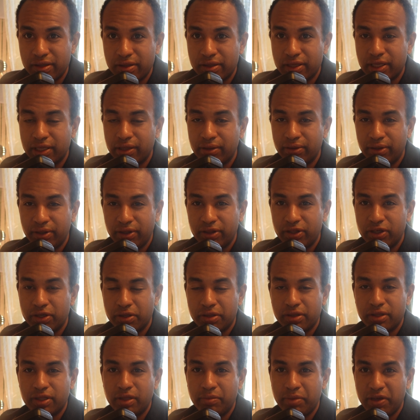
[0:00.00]
is clearly
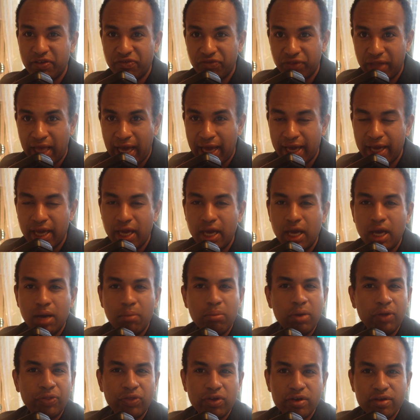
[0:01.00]
just to be flat,
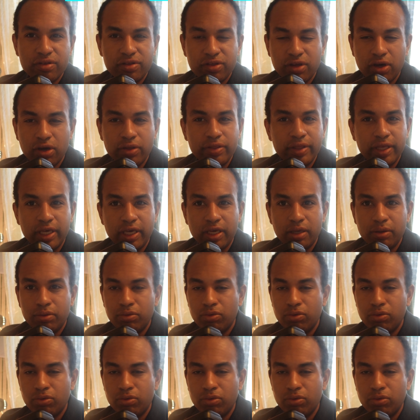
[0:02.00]
but they're certainly